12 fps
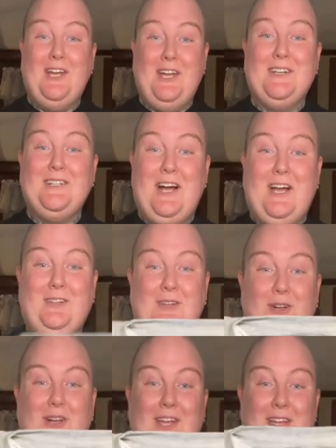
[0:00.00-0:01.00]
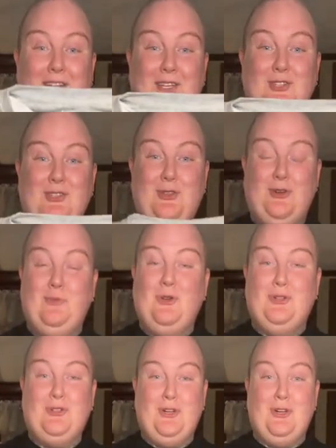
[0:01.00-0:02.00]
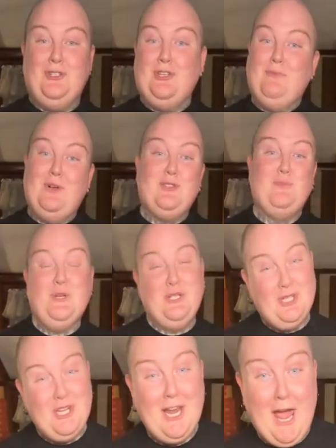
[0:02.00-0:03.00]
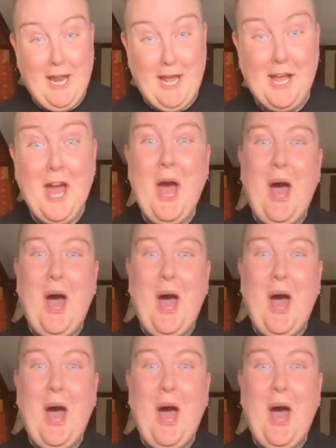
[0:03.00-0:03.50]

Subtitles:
and I look in these thermal shirts. It must be genetic.